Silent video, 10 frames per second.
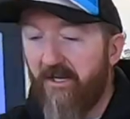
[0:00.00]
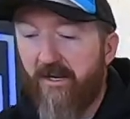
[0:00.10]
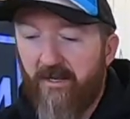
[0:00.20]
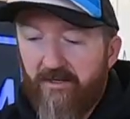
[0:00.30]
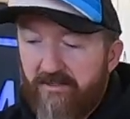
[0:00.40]

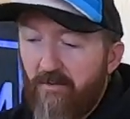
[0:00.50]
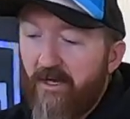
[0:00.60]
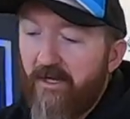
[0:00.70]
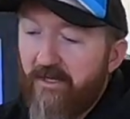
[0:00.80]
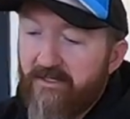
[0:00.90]
did on this
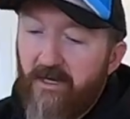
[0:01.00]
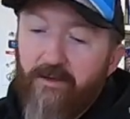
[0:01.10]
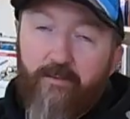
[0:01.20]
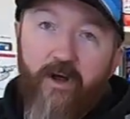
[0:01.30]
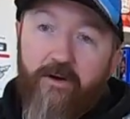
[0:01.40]
plane is
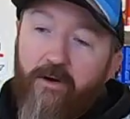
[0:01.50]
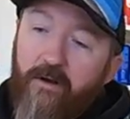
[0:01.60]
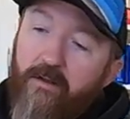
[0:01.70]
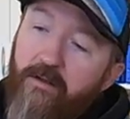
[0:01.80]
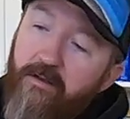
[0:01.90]
on the
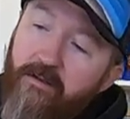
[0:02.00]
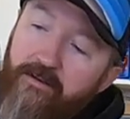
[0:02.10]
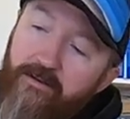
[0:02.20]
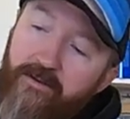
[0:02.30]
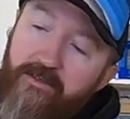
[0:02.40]
rudder,
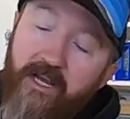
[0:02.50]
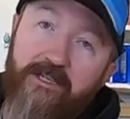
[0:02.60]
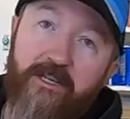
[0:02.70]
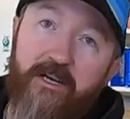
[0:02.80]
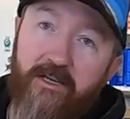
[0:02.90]
there's
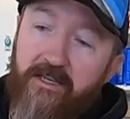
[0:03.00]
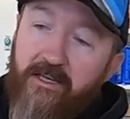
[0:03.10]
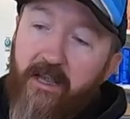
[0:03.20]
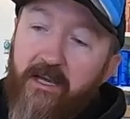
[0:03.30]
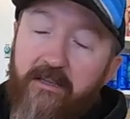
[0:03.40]
actually an
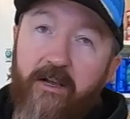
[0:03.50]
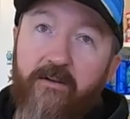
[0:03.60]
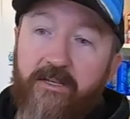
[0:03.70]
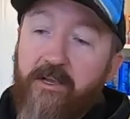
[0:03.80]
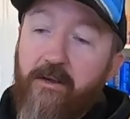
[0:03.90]
LED light that
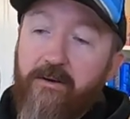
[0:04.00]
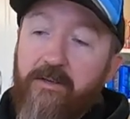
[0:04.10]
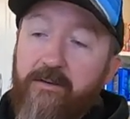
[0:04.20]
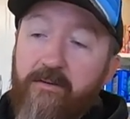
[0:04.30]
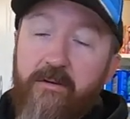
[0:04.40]
goes in here
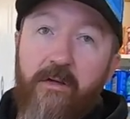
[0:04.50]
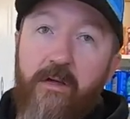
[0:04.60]
too. Oh,